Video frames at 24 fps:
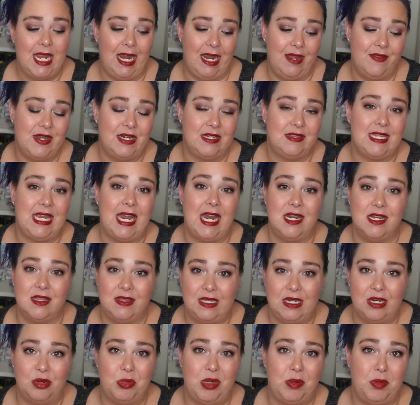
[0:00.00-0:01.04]
And then at the end of
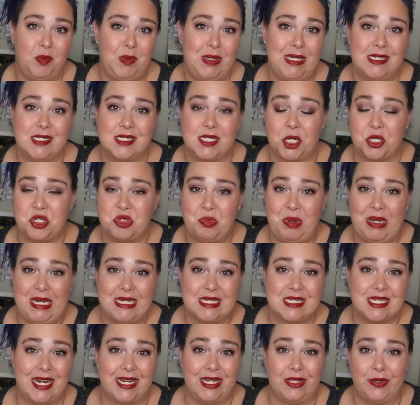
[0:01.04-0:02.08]
the year, maybe we can touch
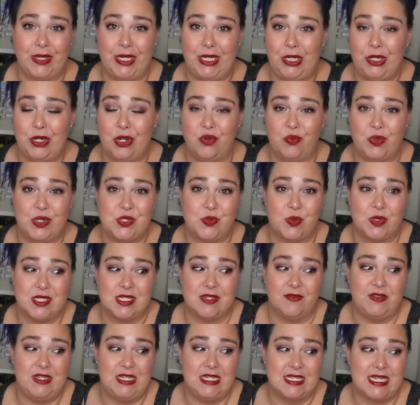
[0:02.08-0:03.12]
base and I can let you know which
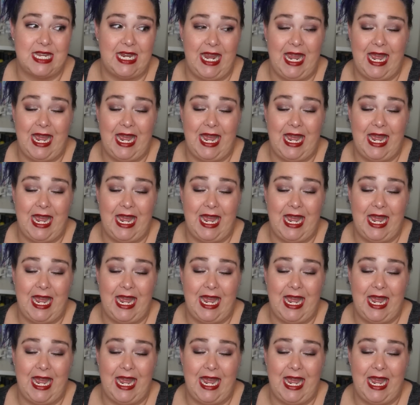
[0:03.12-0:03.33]
ones of these I